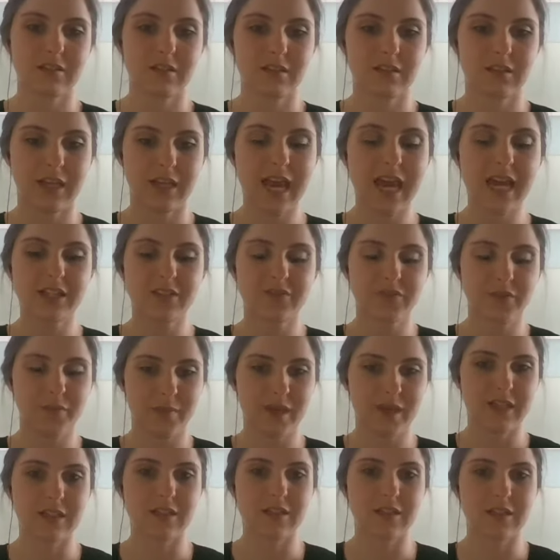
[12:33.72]
gas
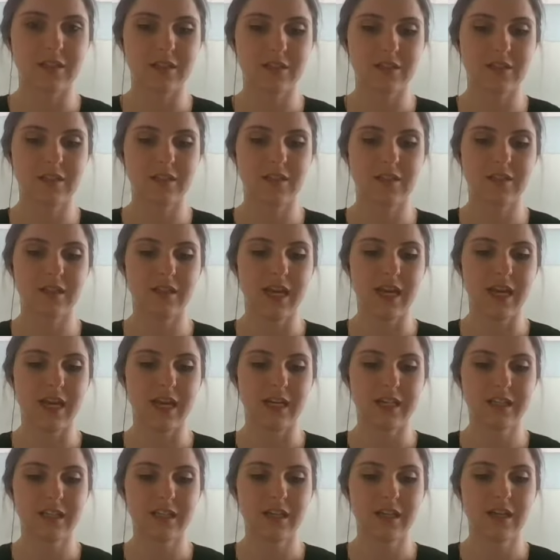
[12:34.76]
fermenters that
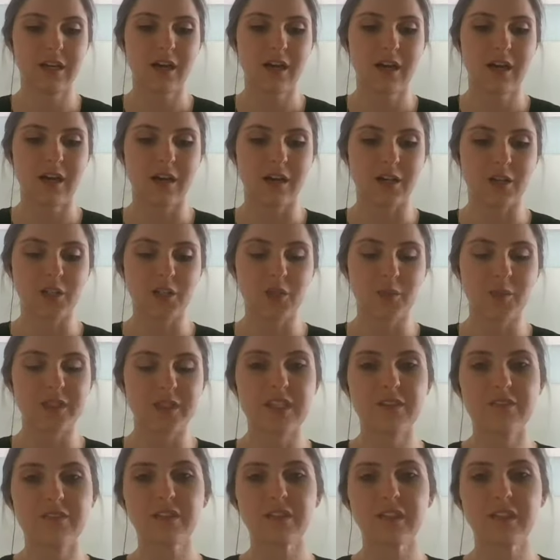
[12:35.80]
are
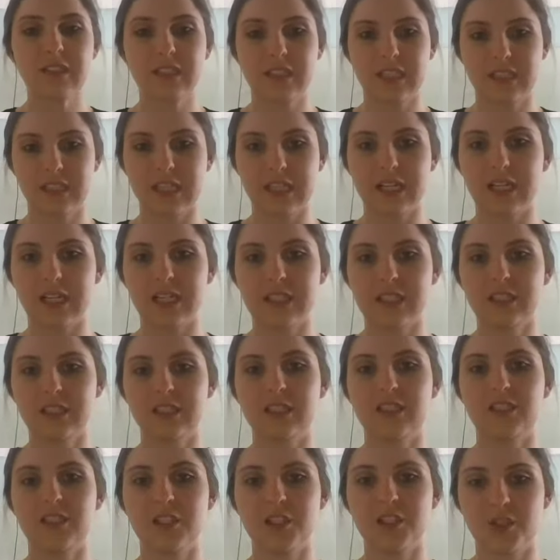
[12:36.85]
specifically designed to
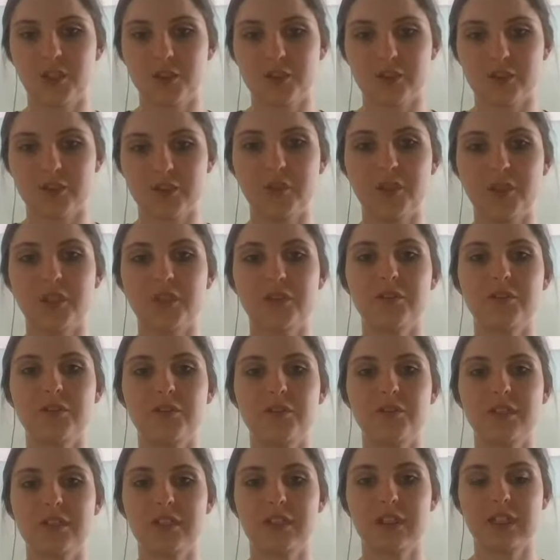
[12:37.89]

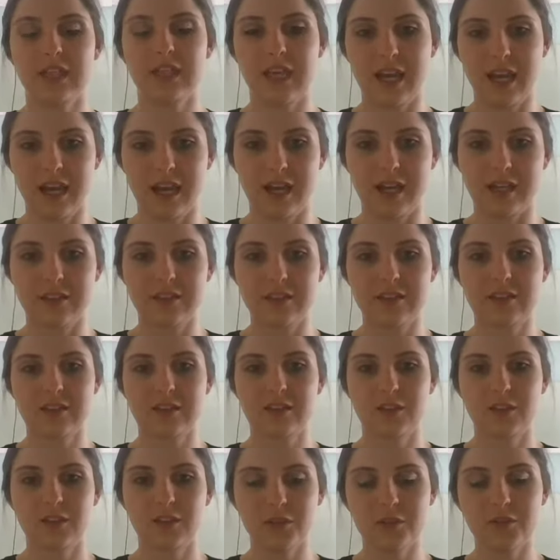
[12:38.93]
distribute gas
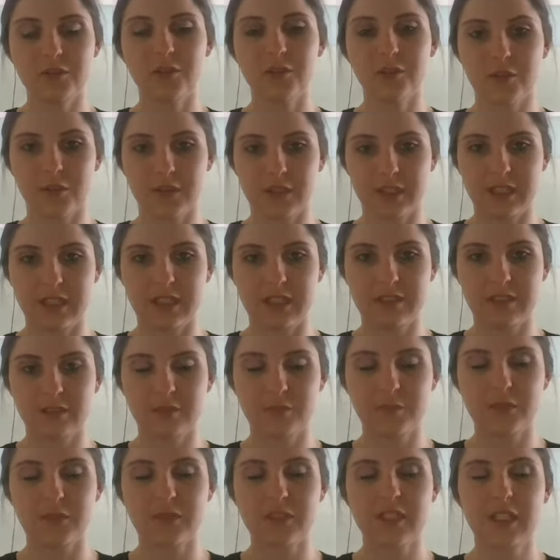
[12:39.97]
to the
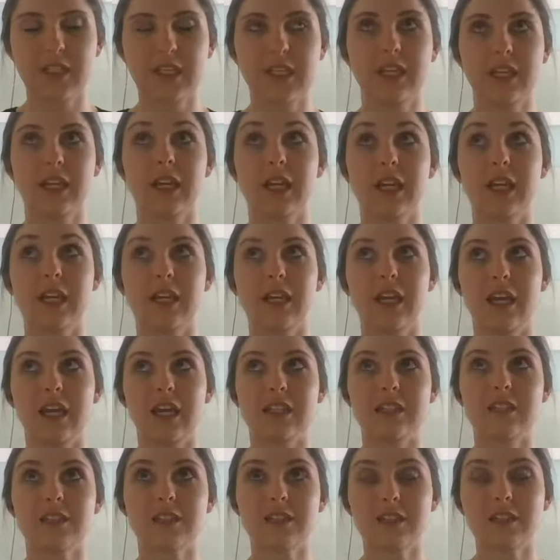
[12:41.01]
organisms.
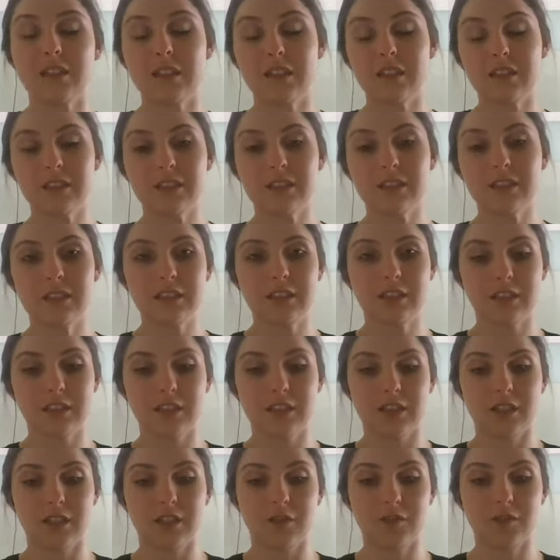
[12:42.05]
It's still
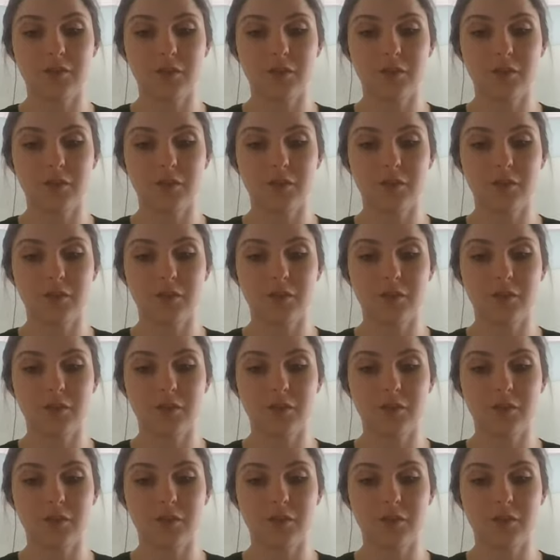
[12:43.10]
a